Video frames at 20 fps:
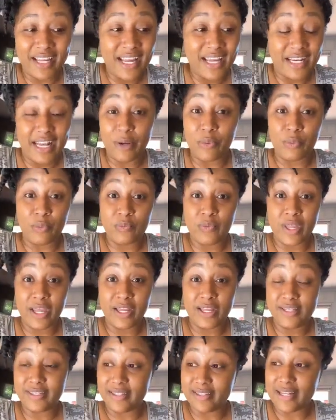and
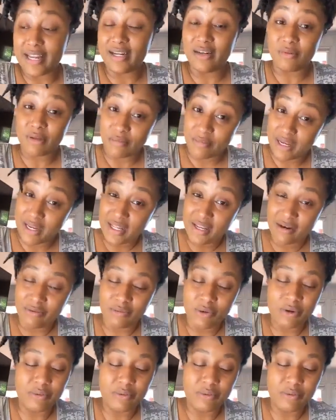he's a stand-up comedian.